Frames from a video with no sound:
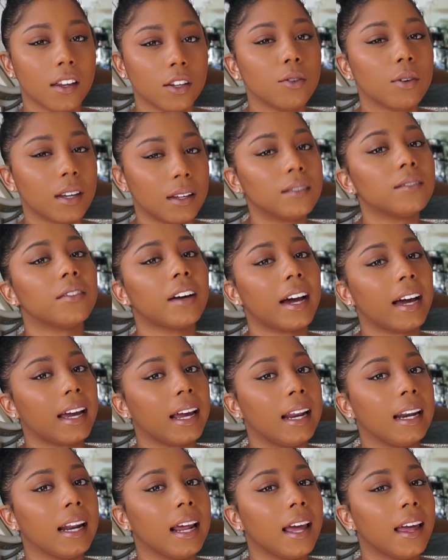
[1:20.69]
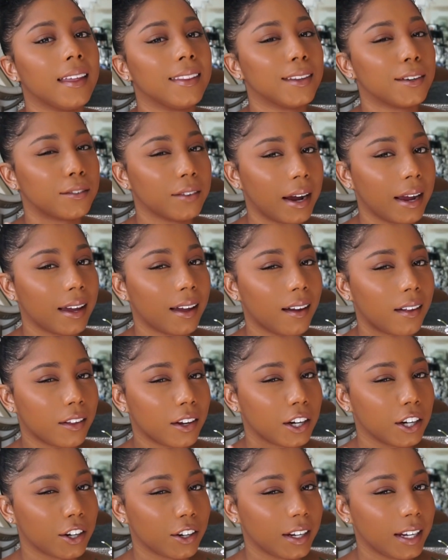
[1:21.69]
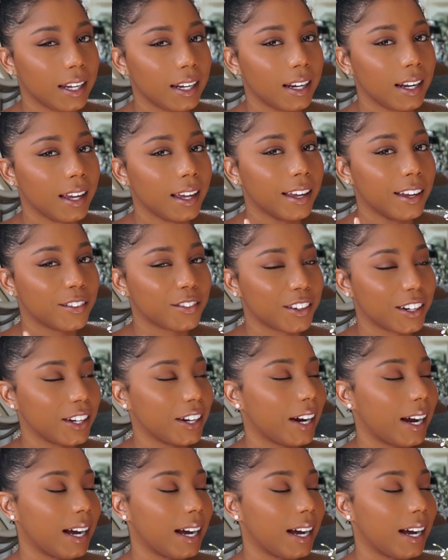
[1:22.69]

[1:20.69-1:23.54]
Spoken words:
you can find the right color green for your